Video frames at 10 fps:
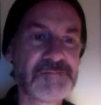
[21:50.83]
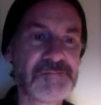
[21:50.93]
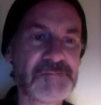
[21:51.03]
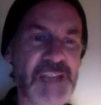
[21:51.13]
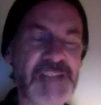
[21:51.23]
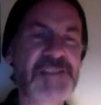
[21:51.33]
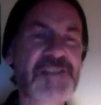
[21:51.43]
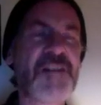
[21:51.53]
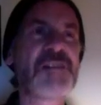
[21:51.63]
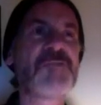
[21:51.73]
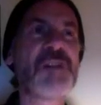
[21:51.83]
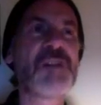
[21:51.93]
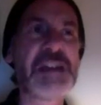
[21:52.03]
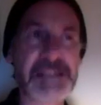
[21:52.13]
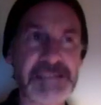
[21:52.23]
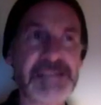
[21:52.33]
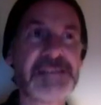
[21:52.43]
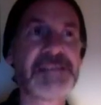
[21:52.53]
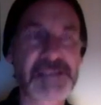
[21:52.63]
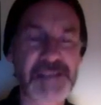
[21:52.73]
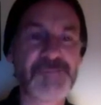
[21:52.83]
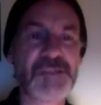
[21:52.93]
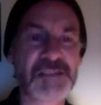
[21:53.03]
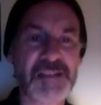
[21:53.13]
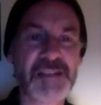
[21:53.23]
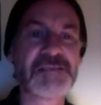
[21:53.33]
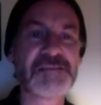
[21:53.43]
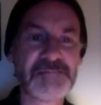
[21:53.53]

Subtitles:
"It's gone away," said McDunn.